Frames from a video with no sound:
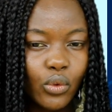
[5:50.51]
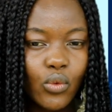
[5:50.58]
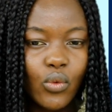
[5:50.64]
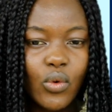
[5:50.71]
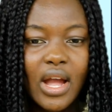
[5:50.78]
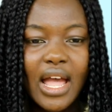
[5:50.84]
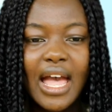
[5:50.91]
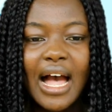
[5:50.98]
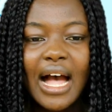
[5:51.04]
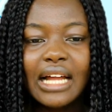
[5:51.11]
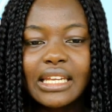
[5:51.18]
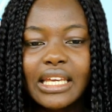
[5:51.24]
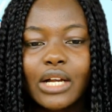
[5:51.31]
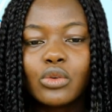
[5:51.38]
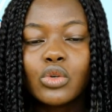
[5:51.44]
who
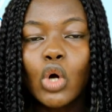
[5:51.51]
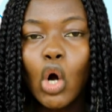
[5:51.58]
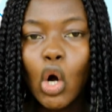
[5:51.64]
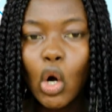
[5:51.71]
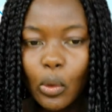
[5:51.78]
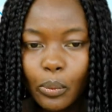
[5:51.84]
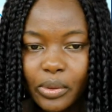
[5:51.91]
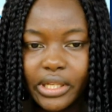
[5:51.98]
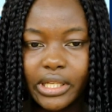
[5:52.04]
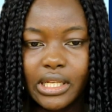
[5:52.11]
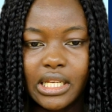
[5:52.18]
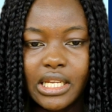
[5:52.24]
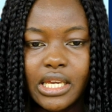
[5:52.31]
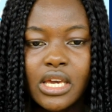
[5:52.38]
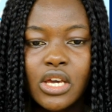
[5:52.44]
had held
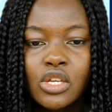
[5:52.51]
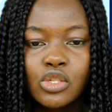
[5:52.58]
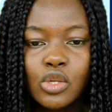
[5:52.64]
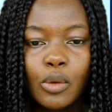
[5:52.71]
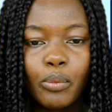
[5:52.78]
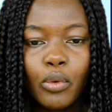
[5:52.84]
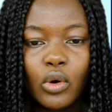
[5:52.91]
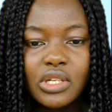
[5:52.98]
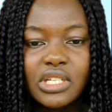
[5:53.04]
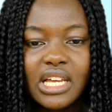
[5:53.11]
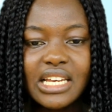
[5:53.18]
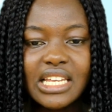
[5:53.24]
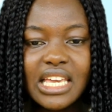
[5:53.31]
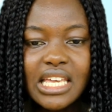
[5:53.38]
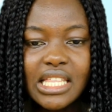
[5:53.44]
openly
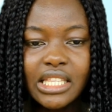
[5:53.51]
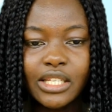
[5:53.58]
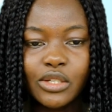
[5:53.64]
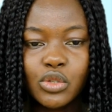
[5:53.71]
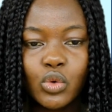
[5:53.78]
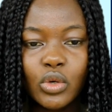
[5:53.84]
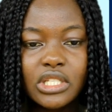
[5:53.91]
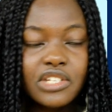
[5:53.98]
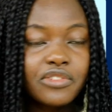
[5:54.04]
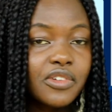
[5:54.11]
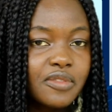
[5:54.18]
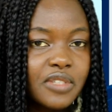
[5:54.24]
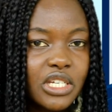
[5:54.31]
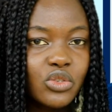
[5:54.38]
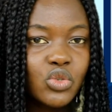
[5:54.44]
supported in the
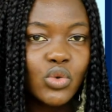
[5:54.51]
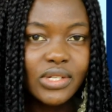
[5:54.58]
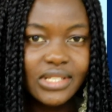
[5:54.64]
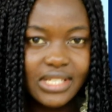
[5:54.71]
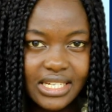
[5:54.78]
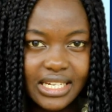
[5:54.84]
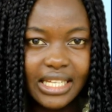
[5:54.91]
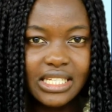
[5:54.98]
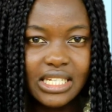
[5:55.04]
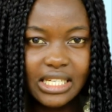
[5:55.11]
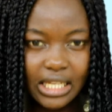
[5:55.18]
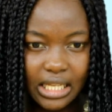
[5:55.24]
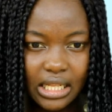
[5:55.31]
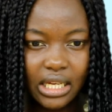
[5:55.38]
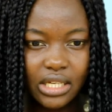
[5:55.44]

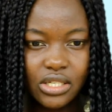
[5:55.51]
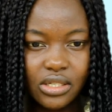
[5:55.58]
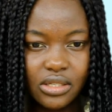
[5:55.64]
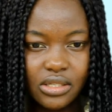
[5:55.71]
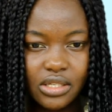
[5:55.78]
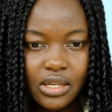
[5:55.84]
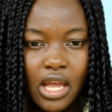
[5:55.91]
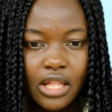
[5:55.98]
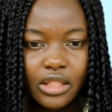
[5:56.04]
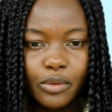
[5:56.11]
2015-2019 elections.